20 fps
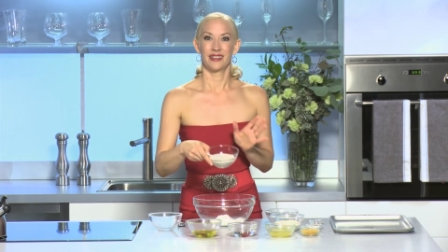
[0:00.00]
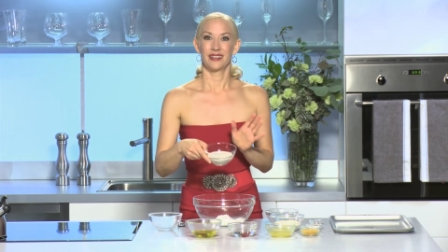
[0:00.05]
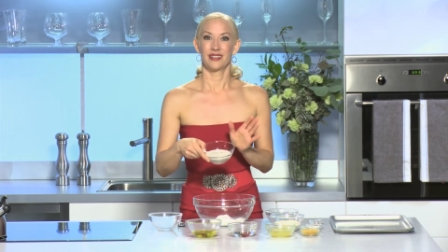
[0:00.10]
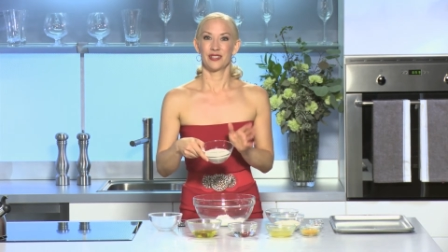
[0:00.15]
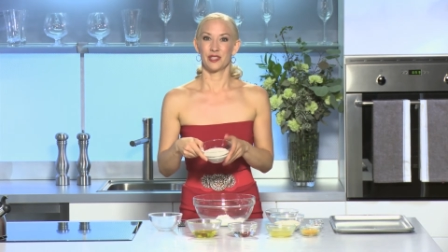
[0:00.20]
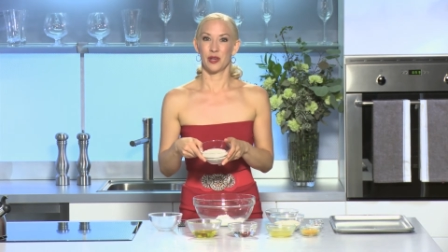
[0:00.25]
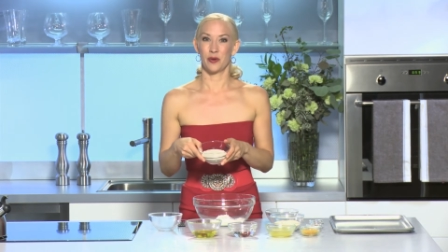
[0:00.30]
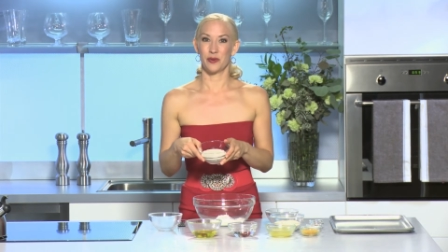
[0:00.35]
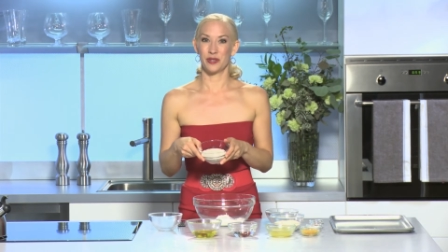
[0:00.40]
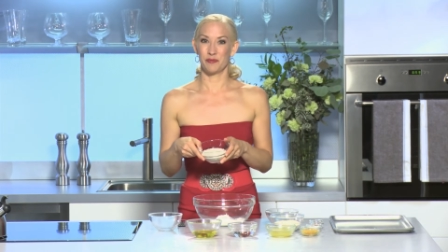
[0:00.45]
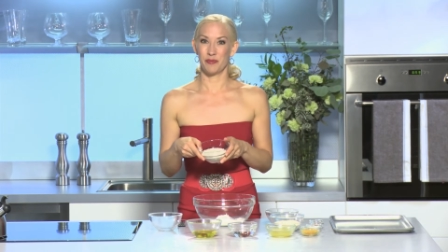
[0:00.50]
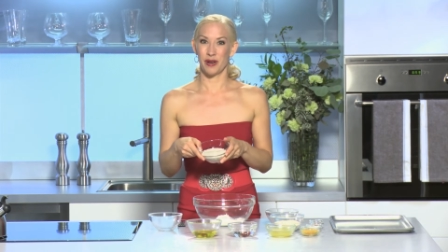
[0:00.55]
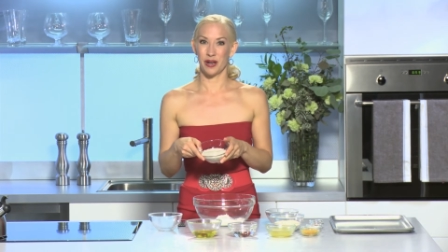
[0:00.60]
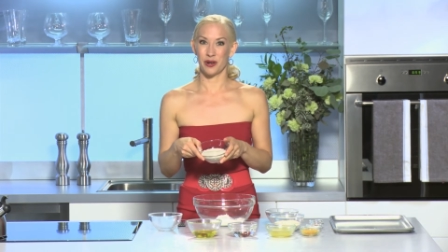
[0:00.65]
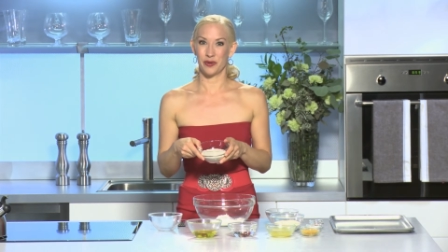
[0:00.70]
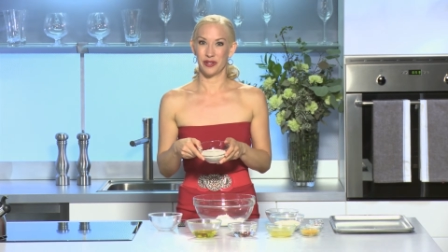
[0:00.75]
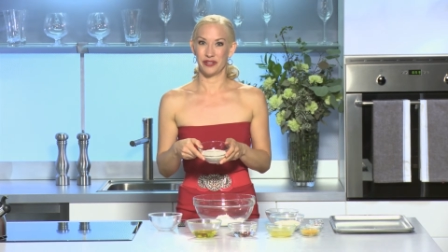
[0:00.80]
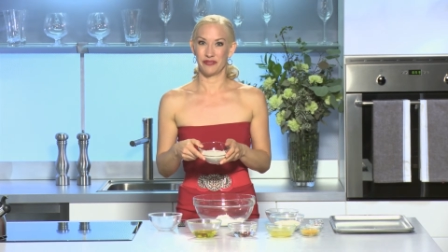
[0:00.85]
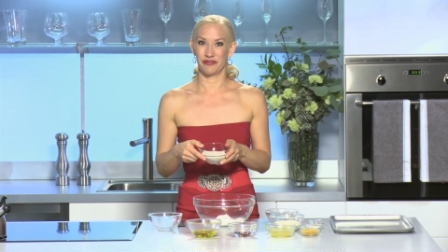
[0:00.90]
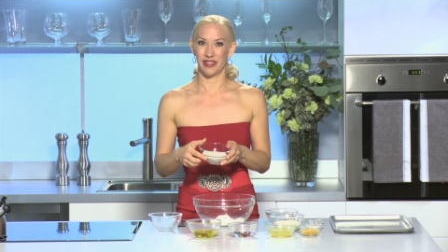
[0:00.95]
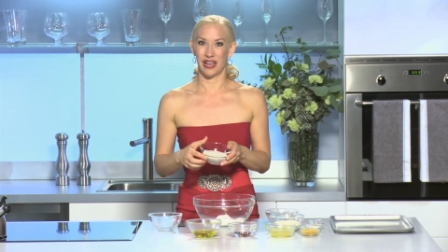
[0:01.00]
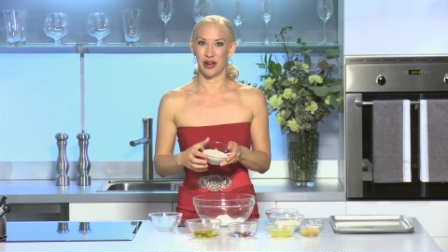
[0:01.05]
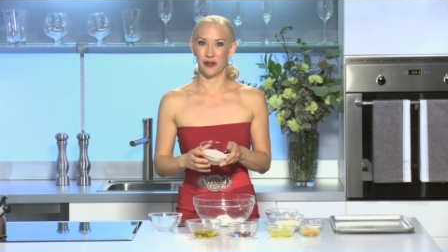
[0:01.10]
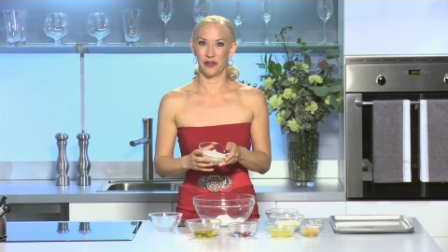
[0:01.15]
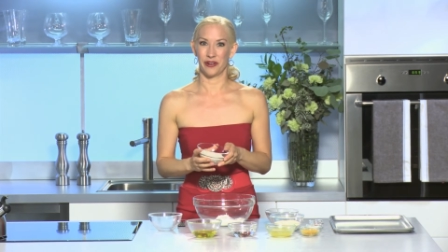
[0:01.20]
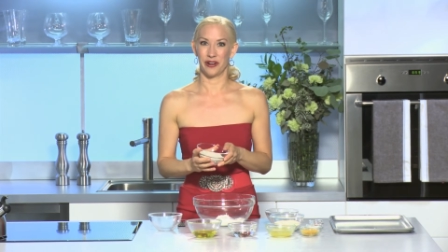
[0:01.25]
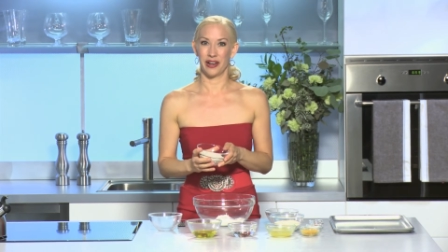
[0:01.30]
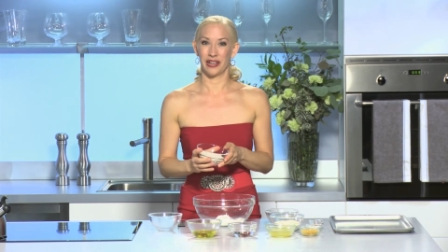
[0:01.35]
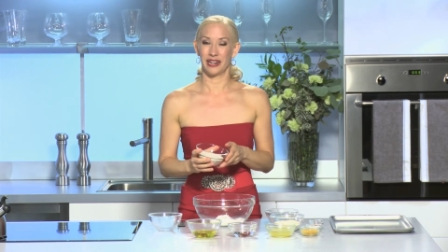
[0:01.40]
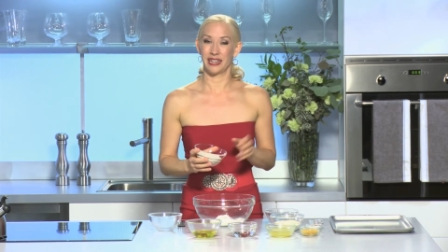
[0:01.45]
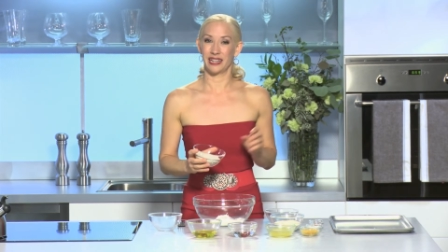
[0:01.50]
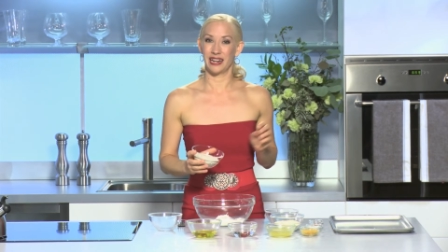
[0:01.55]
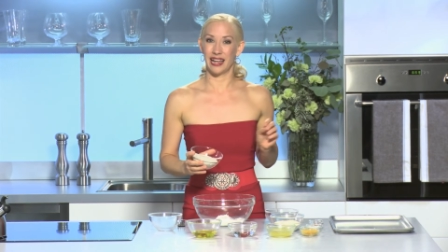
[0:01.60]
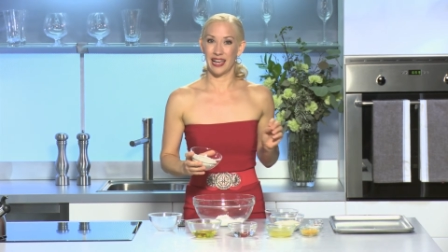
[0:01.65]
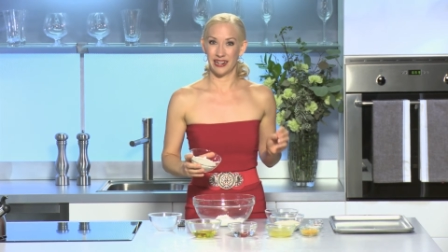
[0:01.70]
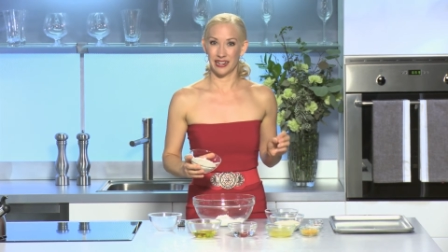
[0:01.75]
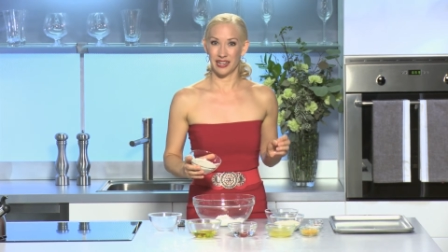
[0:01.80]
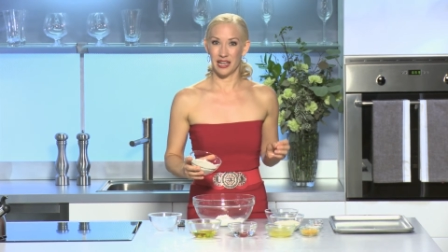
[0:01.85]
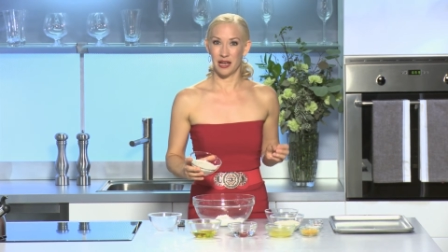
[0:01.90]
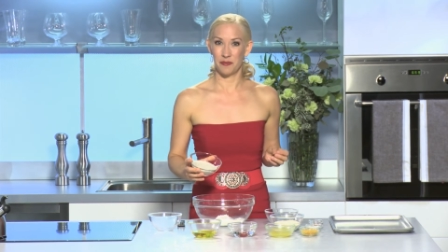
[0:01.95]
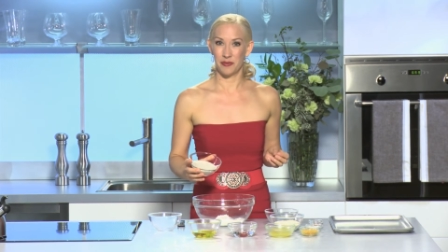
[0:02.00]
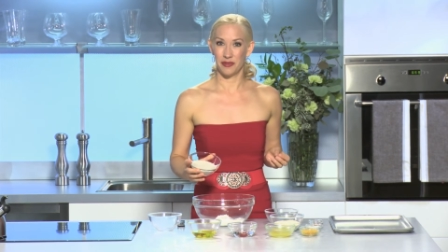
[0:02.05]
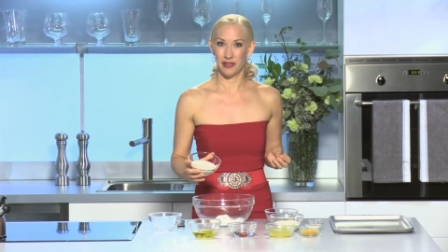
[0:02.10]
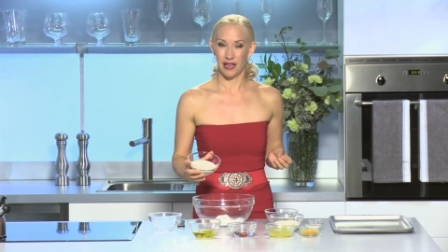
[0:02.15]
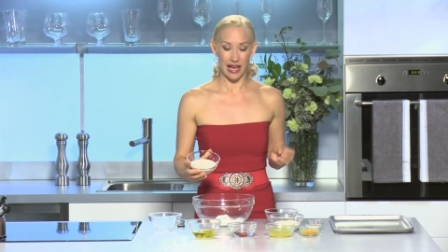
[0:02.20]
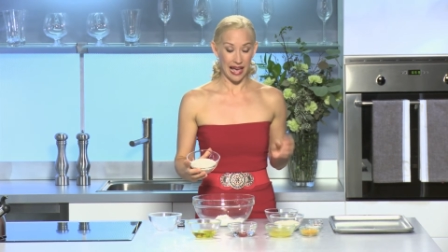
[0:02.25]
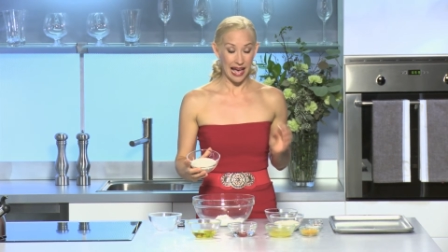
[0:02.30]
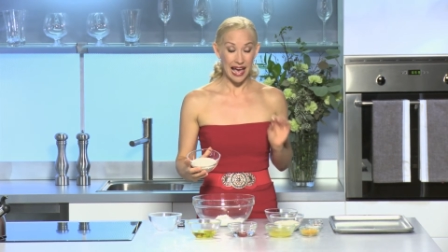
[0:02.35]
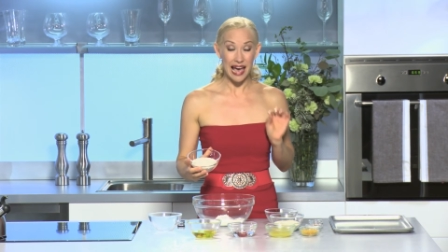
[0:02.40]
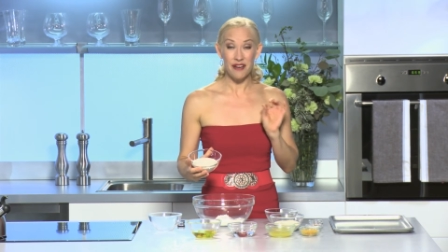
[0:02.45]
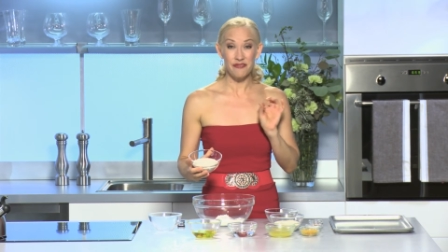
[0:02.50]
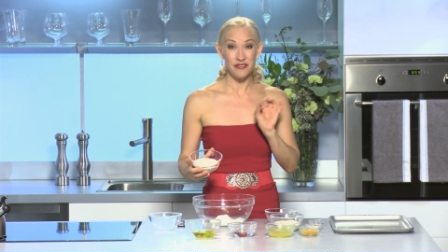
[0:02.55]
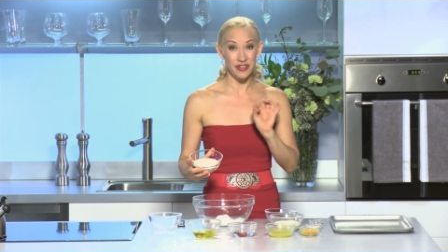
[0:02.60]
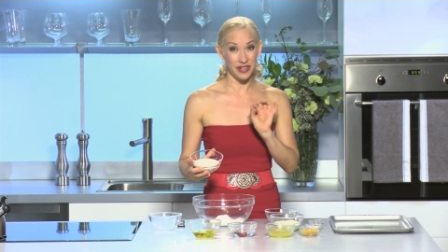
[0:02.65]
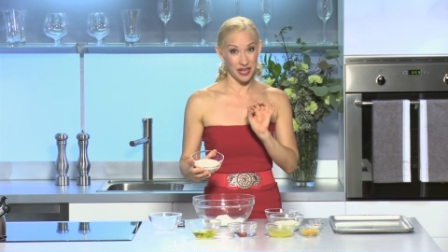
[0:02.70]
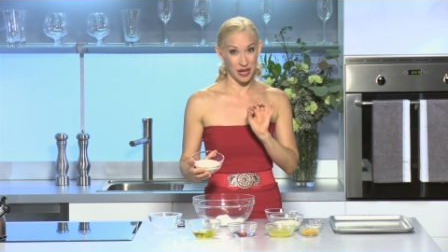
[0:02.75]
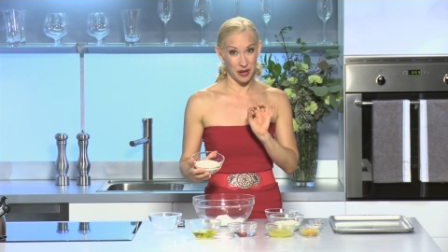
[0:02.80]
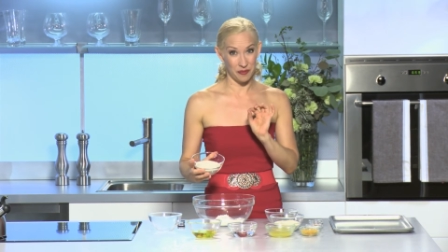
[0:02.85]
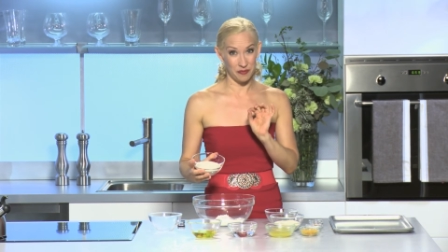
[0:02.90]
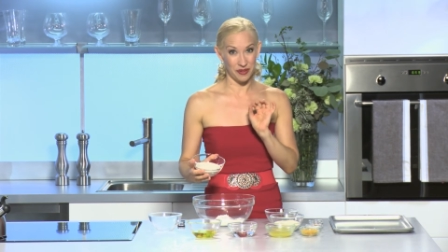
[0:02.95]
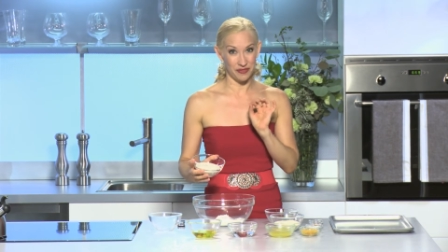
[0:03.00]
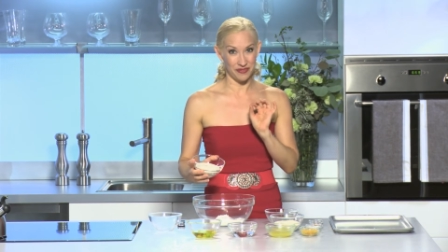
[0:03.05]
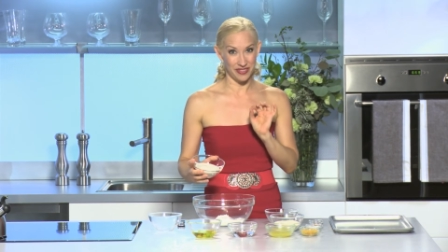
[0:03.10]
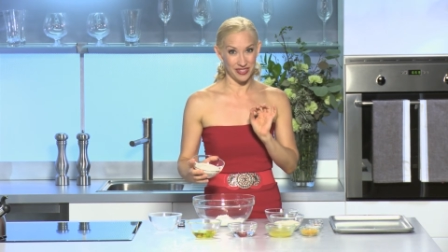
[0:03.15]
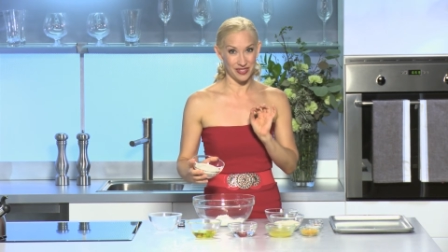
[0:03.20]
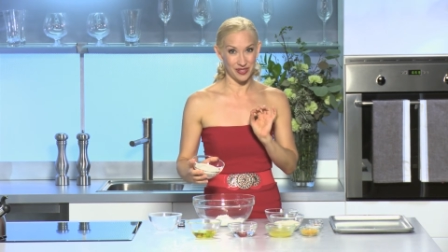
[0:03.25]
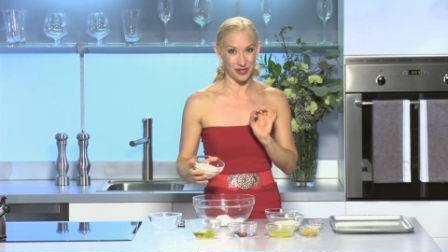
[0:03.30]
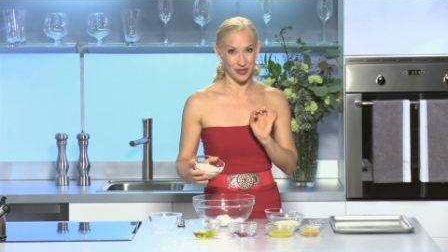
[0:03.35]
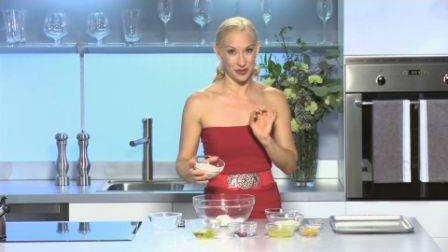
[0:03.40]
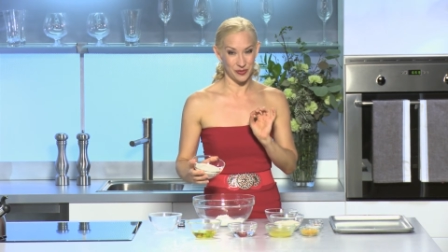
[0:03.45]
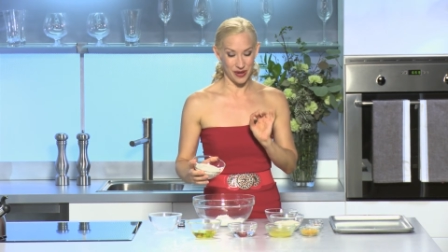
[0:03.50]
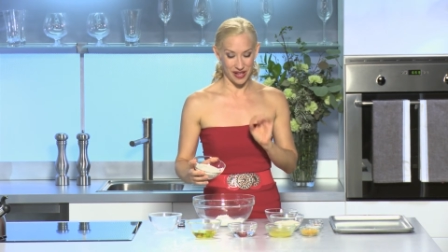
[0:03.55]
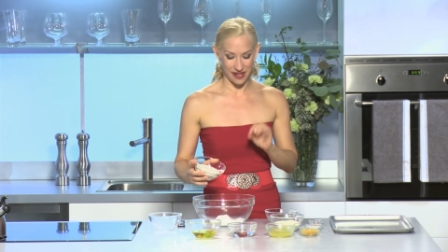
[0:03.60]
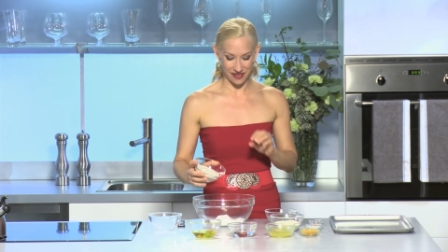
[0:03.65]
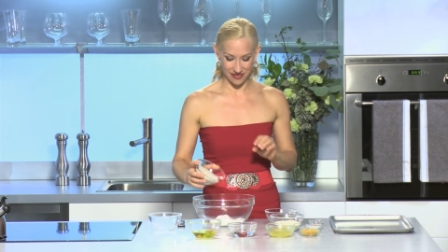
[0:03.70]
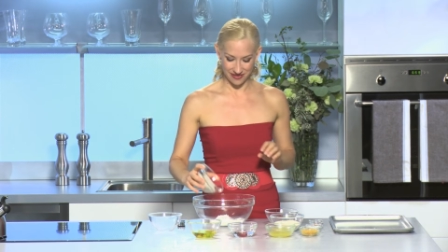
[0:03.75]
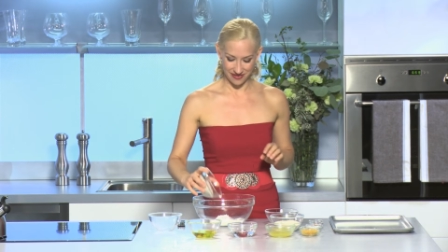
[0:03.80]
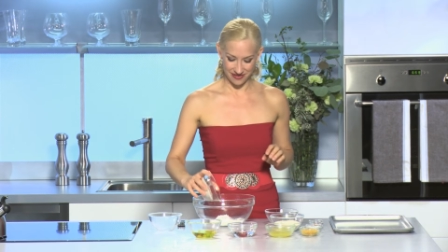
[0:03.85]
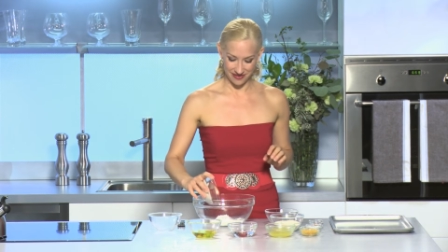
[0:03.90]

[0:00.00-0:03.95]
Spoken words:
So is buckwheat flour, and I'm gonna add a half a cup of this as well.